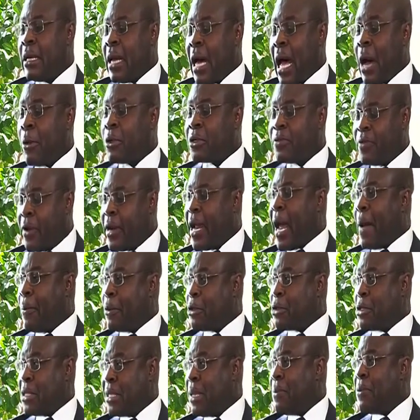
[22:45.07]
I was very happy to
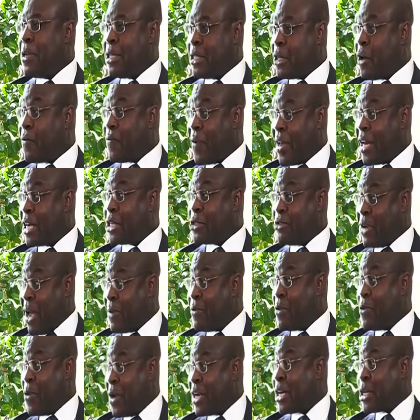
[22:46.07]
see the Minister of Finance
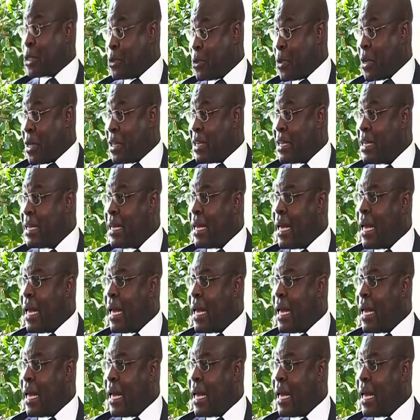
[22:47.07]
driving one as well.